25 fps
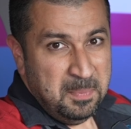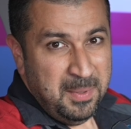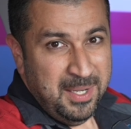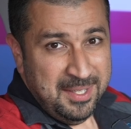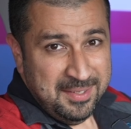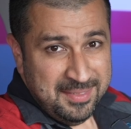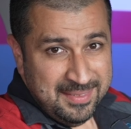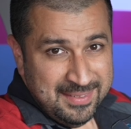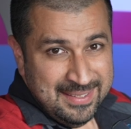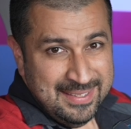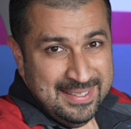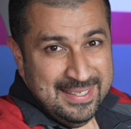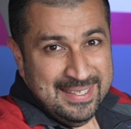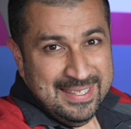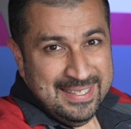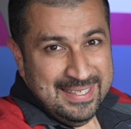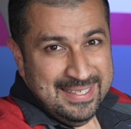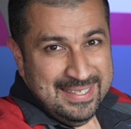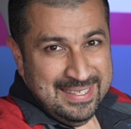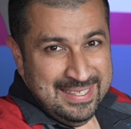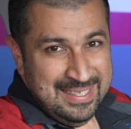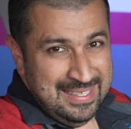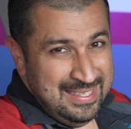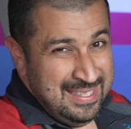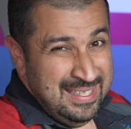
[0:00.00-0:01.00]
but
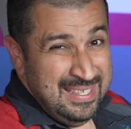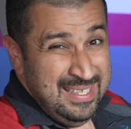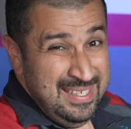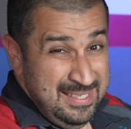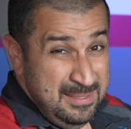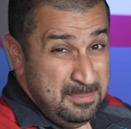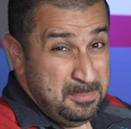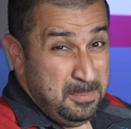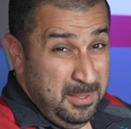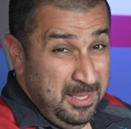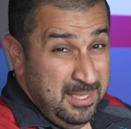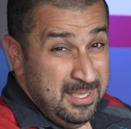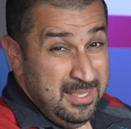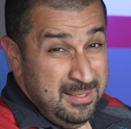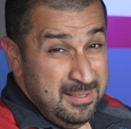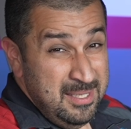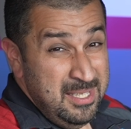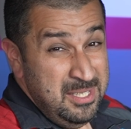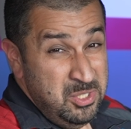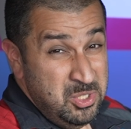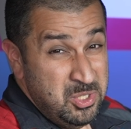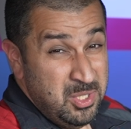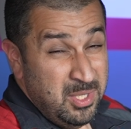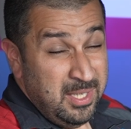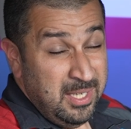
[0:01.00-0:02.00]
it is pretty
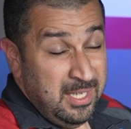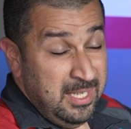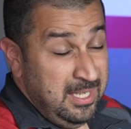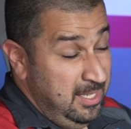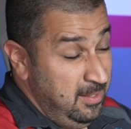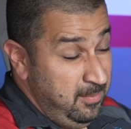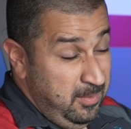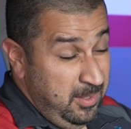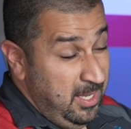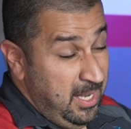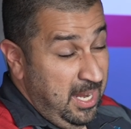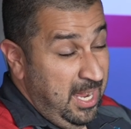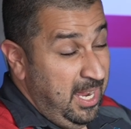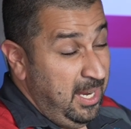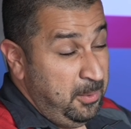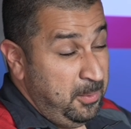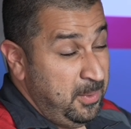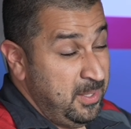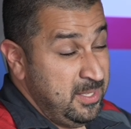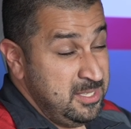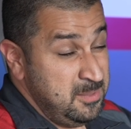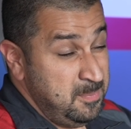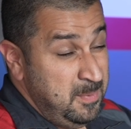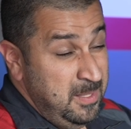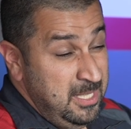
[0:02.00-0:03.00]
insulated, even at
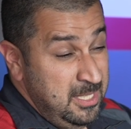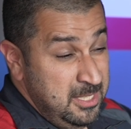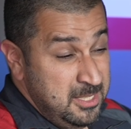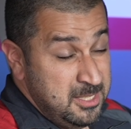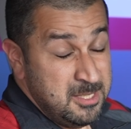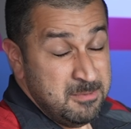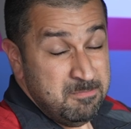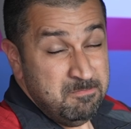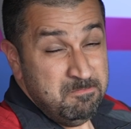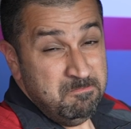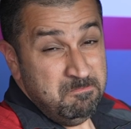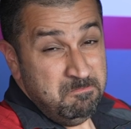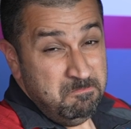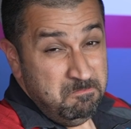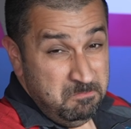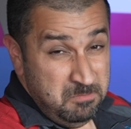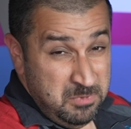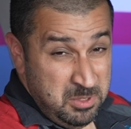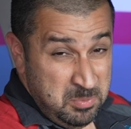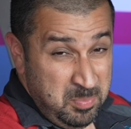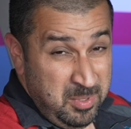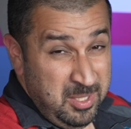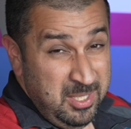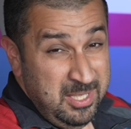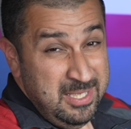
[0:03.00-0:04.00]
highway speeds.
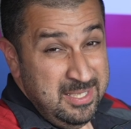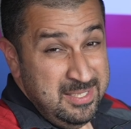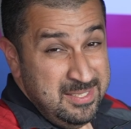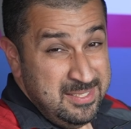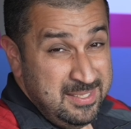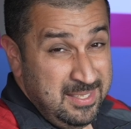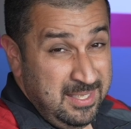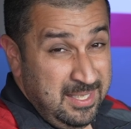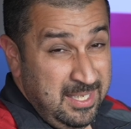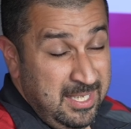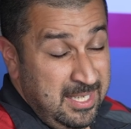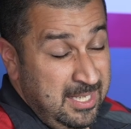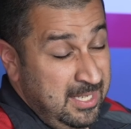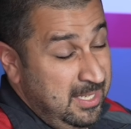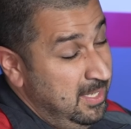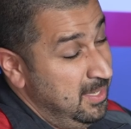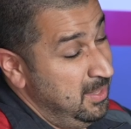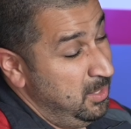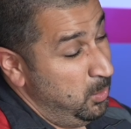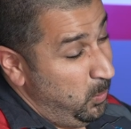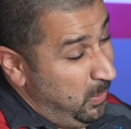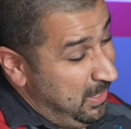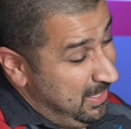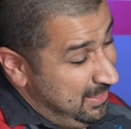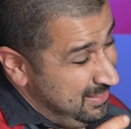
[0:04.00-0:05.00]
It's pretty insulated. And
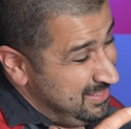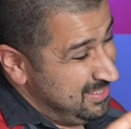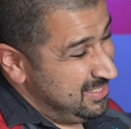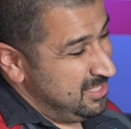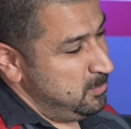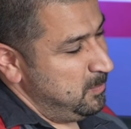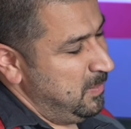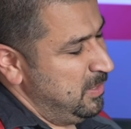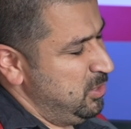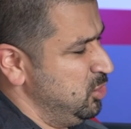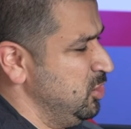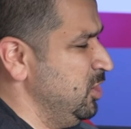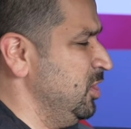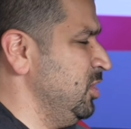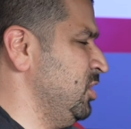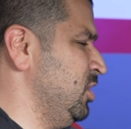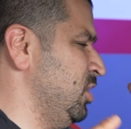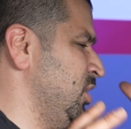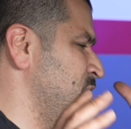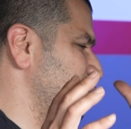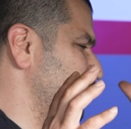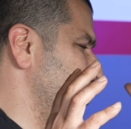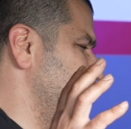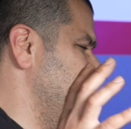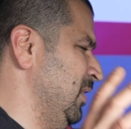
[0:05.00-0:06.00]
the way the suspension is
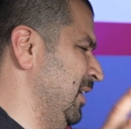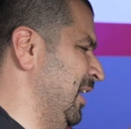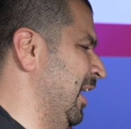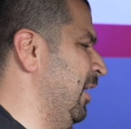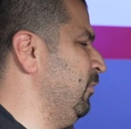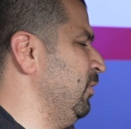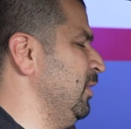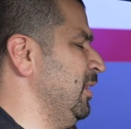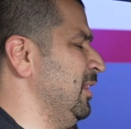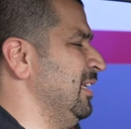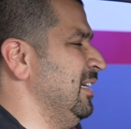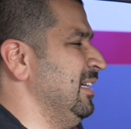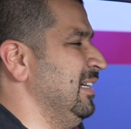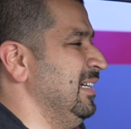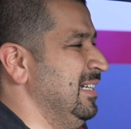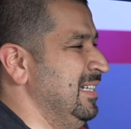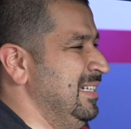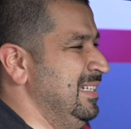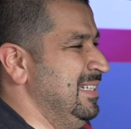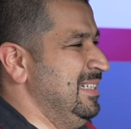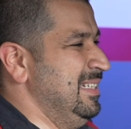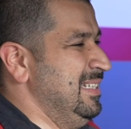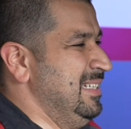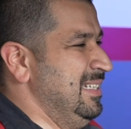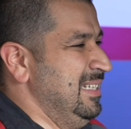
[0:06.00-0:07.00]
tuned, everything,
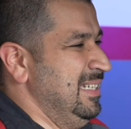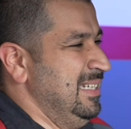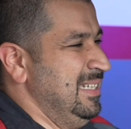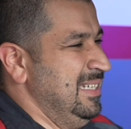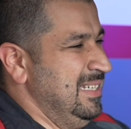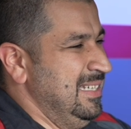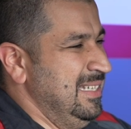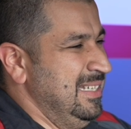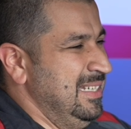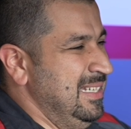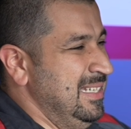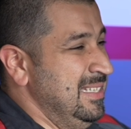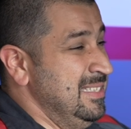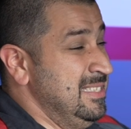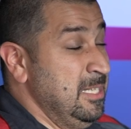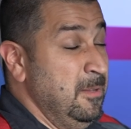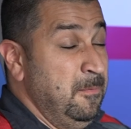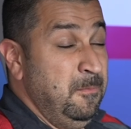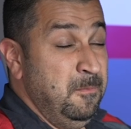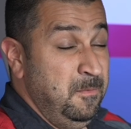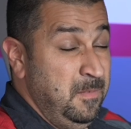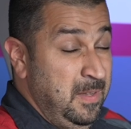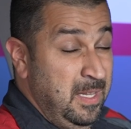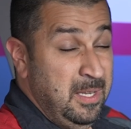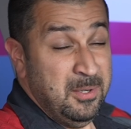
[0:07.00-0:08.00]
it's a
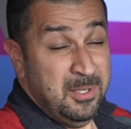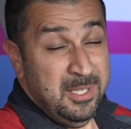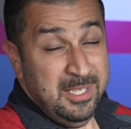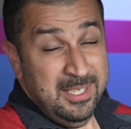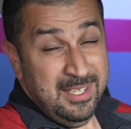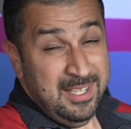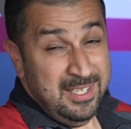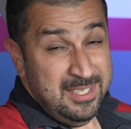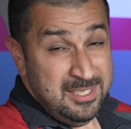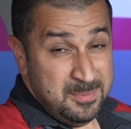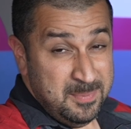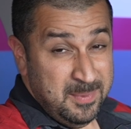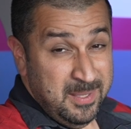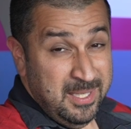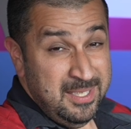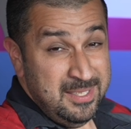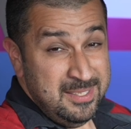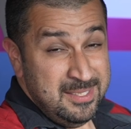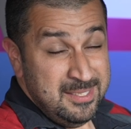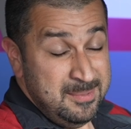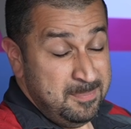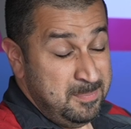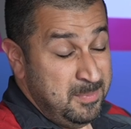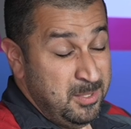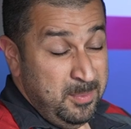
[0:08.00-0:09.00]
very nice
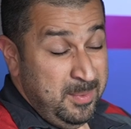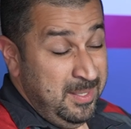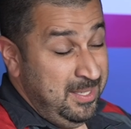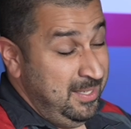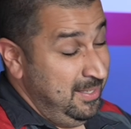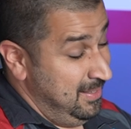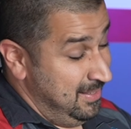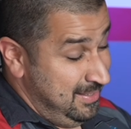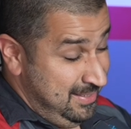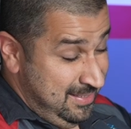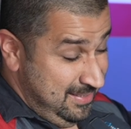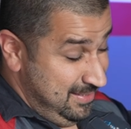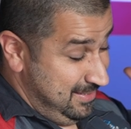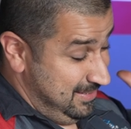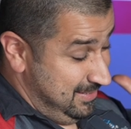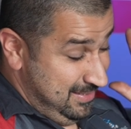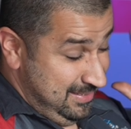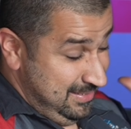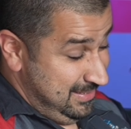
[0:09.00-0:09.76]
place to be. And